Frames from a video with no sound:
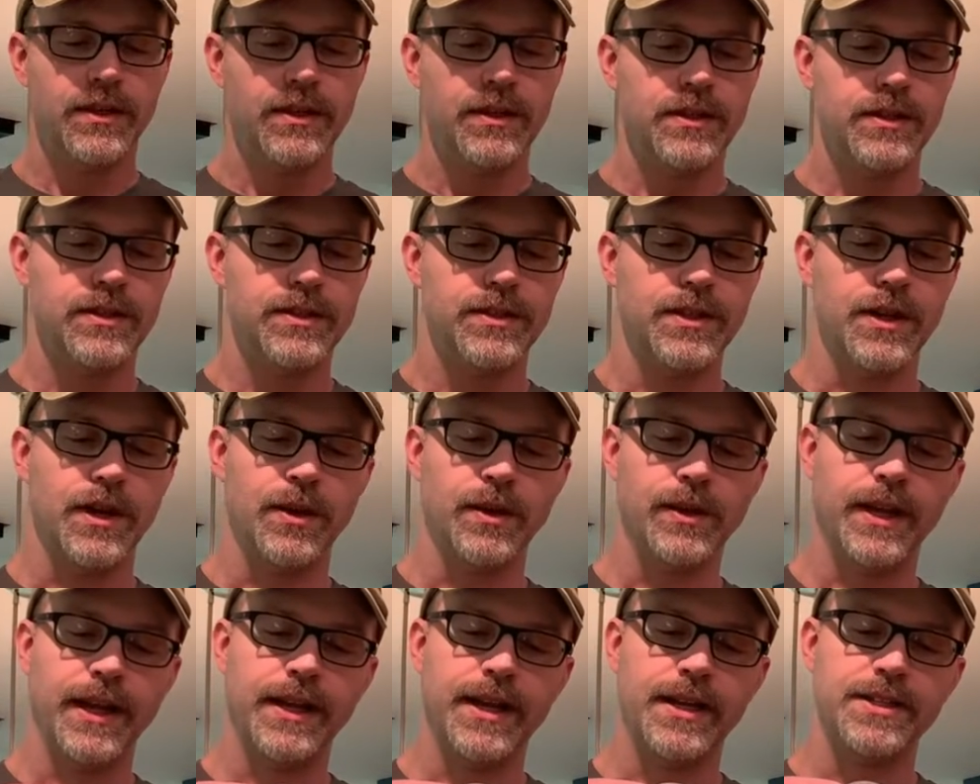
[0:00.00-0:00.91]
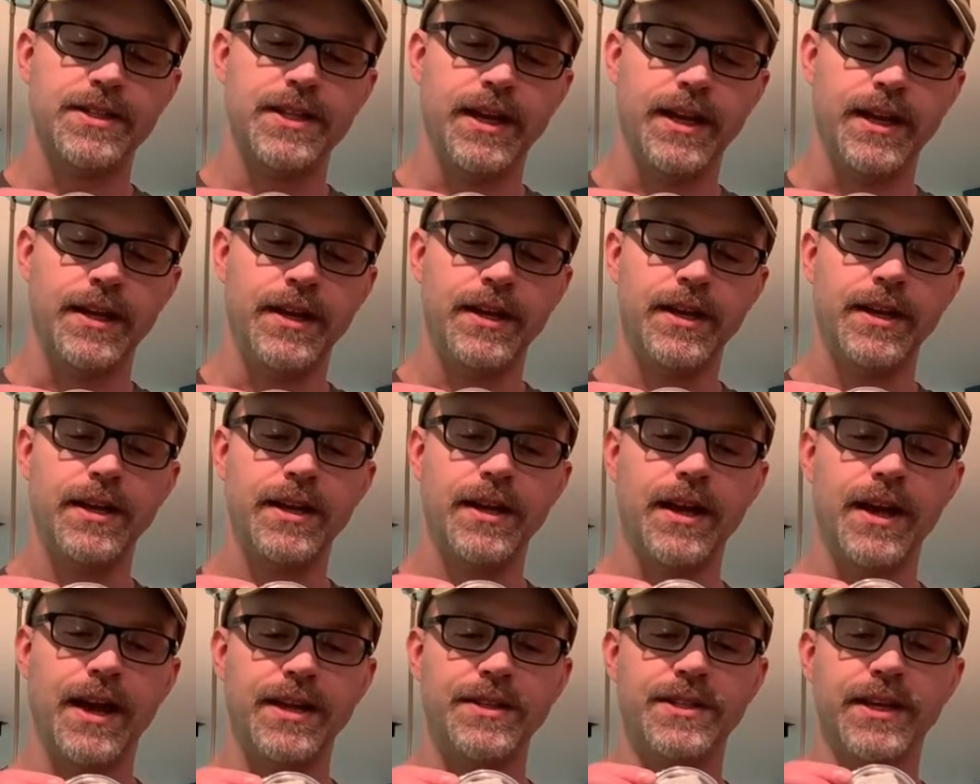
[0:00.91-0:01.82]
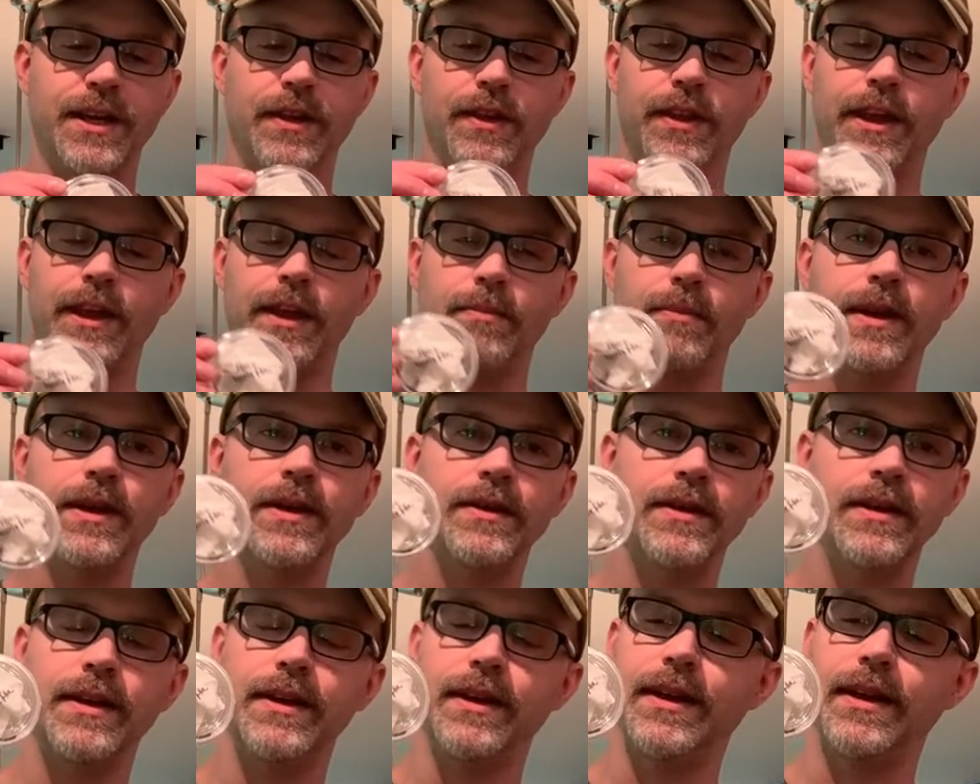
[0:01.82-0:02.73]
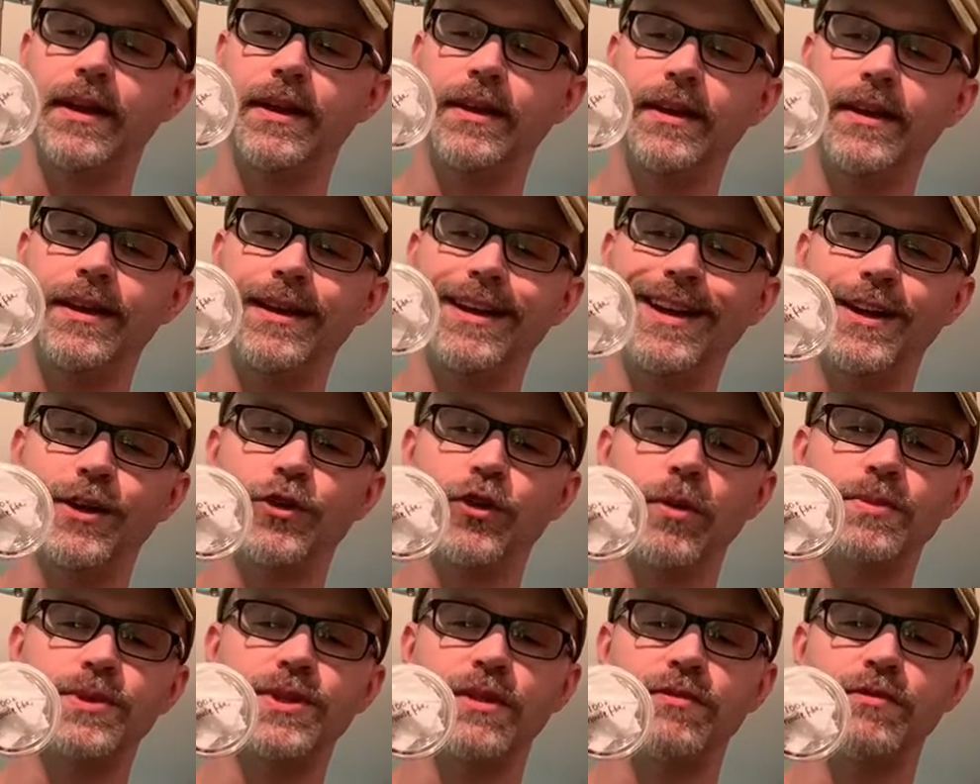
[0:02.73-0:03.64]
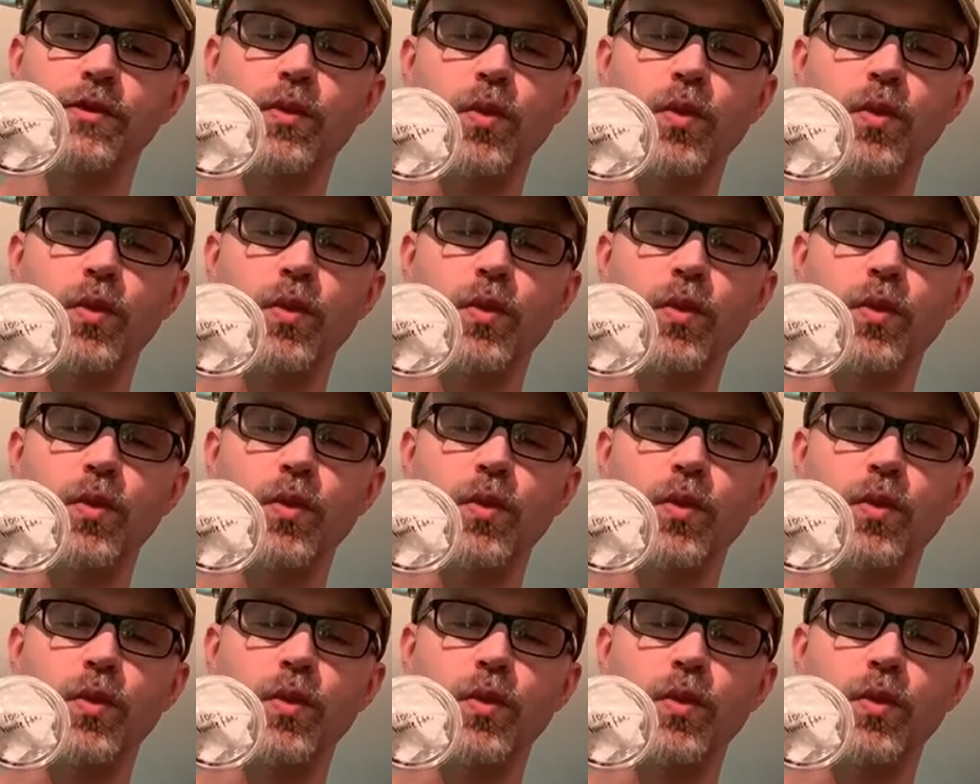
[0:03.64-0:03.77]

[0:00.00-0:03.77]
So like I said, I sell them in groups of